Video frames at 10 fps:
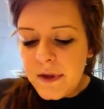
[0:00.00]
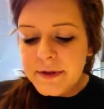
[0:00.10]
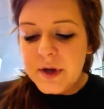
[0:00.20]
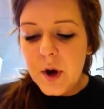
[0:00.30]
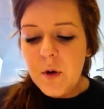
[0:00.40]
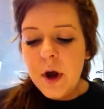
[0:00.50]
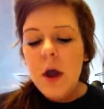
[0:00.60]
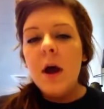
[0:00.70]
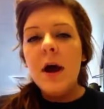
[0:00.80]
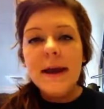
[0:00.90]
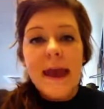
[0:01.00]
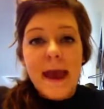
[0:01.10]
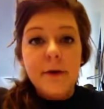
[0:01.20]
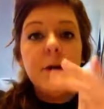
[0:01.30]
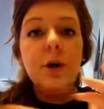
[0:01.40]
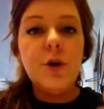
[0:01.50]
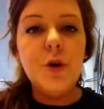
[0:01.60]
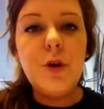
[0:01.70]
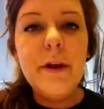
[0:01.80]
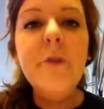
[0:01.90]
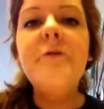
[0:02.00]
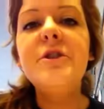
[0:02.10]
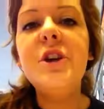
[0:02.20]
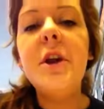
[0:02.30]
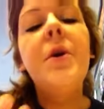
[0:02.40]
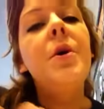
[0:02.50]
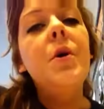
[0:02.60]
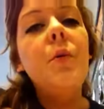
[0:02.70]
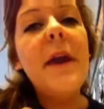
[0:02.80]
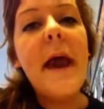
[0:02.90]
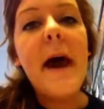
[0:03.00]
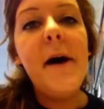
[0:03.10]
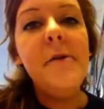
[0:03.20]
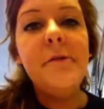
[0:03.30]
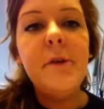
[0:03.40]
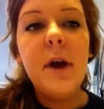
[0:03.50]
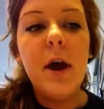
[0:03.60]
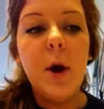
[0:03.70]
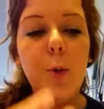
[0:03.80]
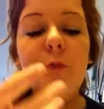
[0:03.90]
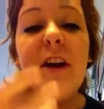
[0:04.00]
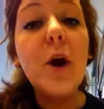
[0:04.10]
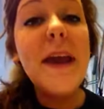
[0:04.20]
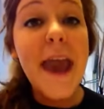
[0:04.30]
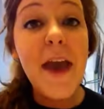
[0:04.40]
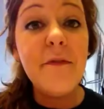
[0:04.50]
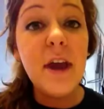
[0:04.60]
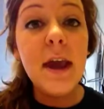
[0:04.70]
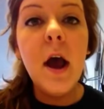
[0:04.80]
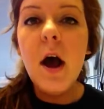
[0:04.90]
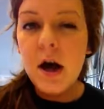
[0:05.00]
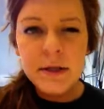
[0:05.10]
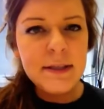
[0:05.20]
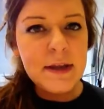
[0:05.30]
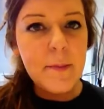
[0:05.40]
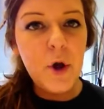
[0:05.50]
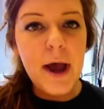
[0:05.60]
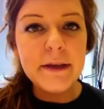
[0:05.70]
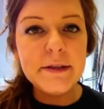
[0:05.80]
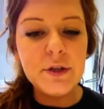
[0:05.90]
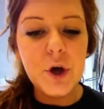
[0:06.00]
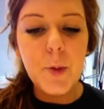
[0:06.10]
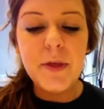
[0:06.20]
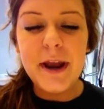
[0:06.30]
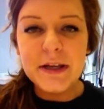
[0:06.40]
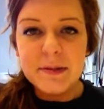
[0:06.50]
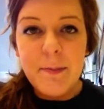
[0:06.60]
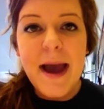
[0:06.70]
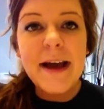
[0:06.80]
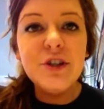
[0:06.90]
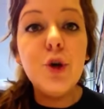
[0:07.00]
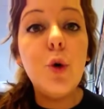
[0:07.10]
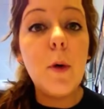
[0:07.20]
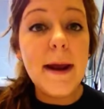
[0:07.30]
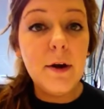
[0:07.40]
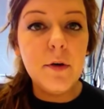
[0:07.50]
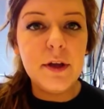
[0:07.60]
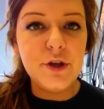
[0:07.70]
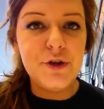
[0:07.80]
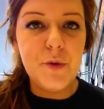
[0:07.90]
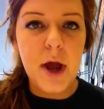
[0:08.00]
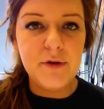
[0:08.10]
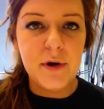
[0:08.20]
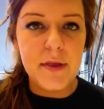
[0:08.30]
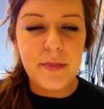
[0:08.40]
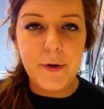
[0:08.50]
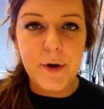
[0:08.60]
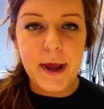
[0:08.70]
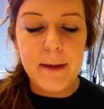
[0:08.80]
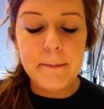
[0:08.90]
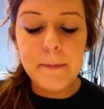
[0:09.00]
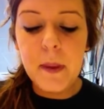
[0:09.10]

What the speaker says: So again, nuclear fission, we have a very heavy, unstable isotope that has a mass greater than 230.